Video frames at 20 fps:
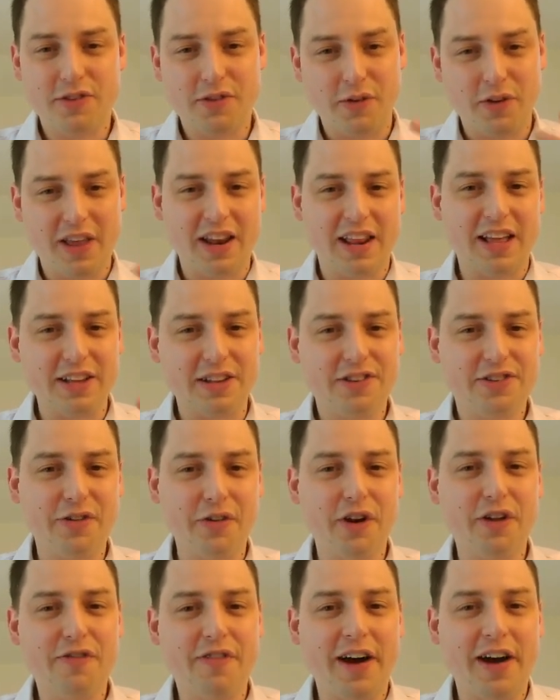getting a
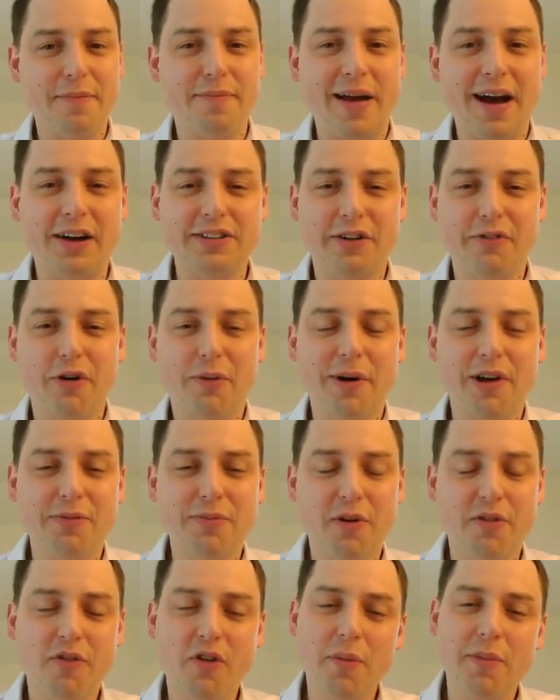certified bound and
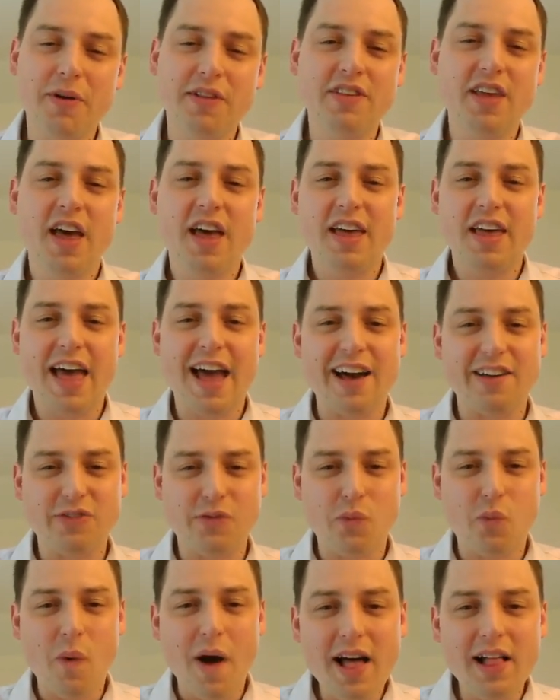robust performance, as
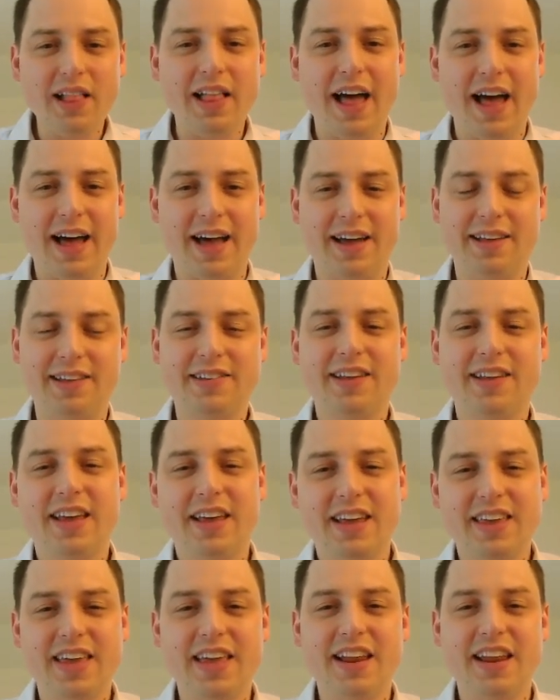well as
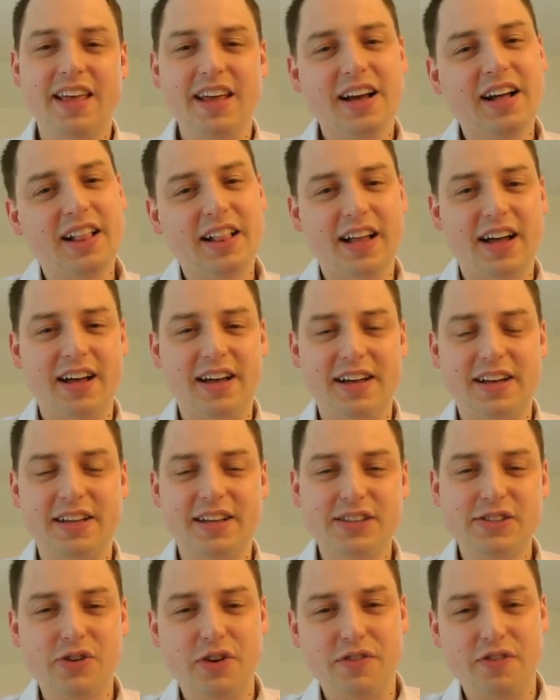getting
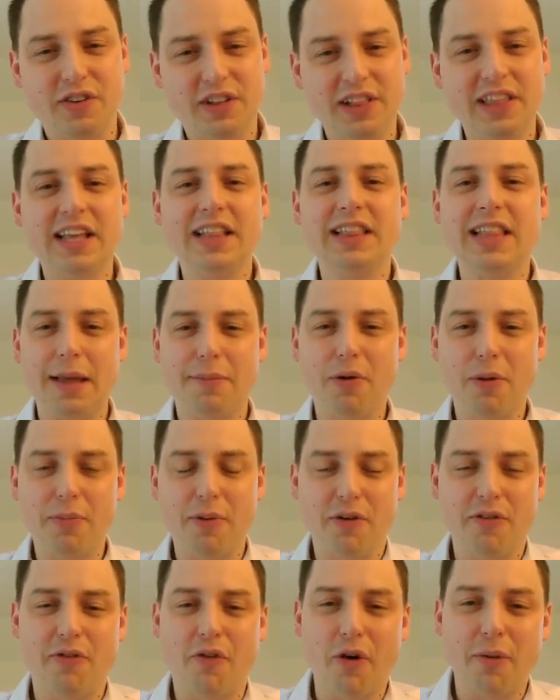sort of clean label
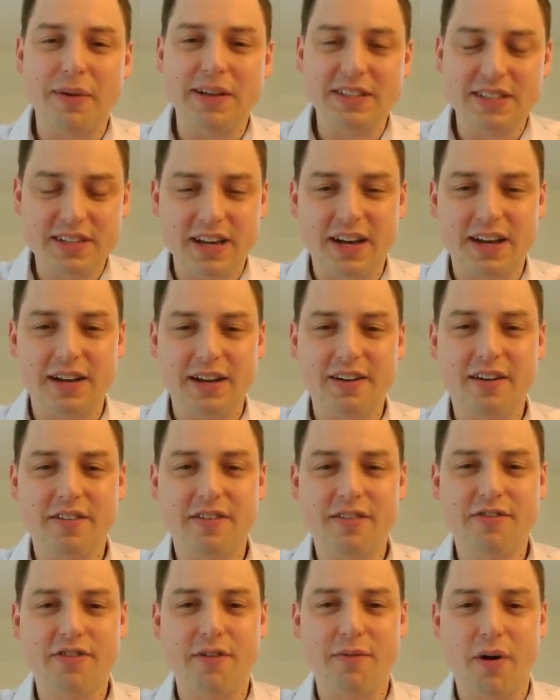performance
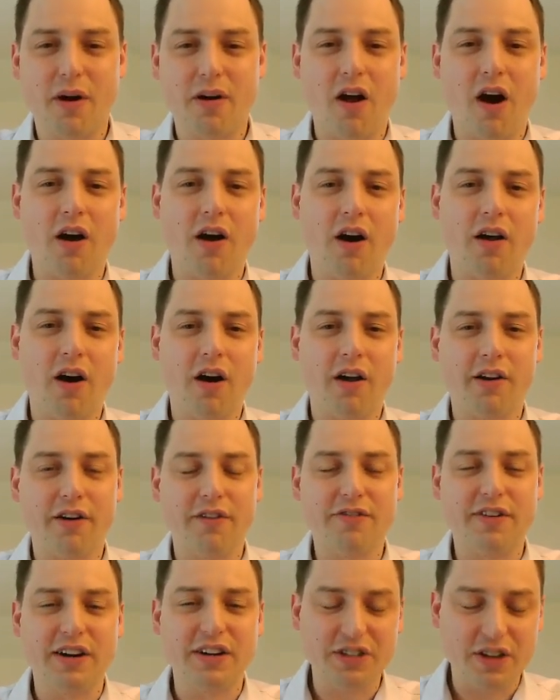on
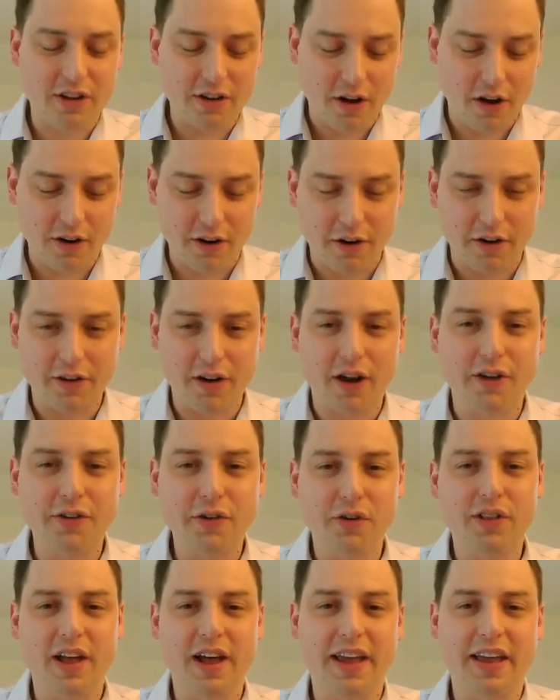our function on our
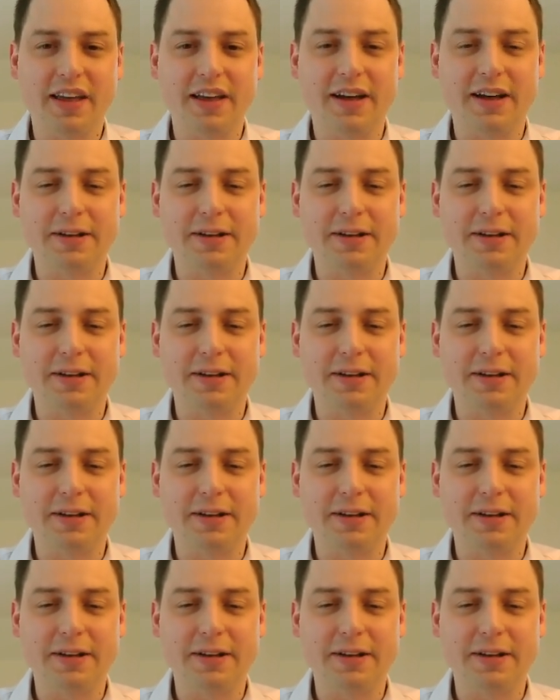underlying